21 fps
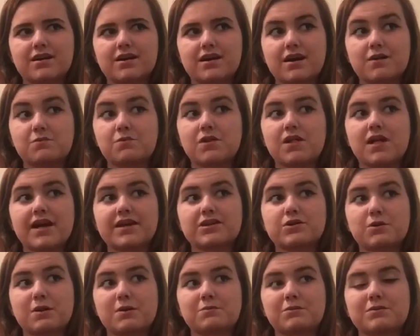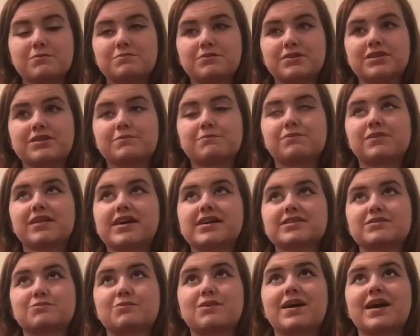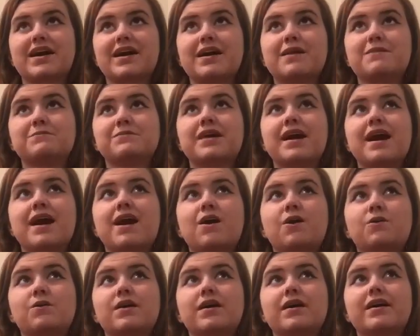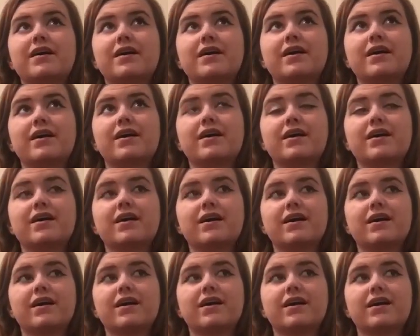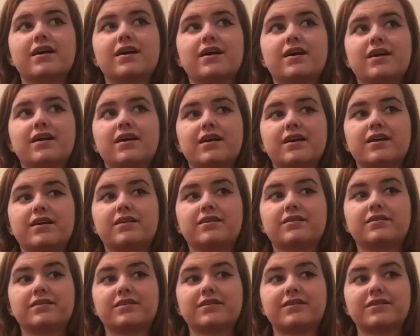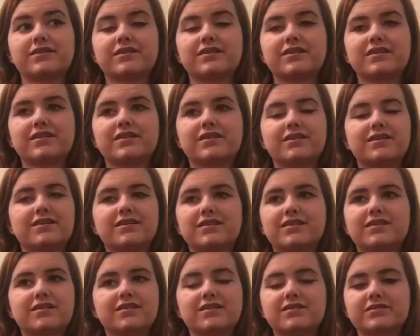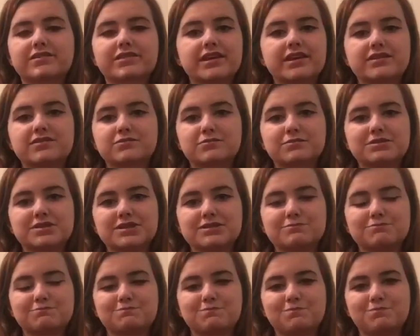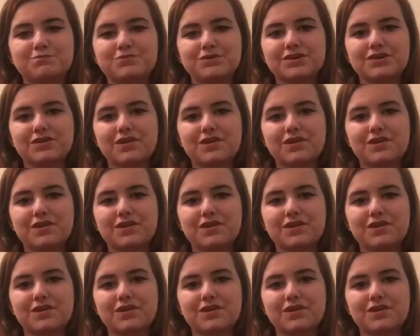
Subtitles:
well, I know I wouldn't be in the place where I am now, and things would just be a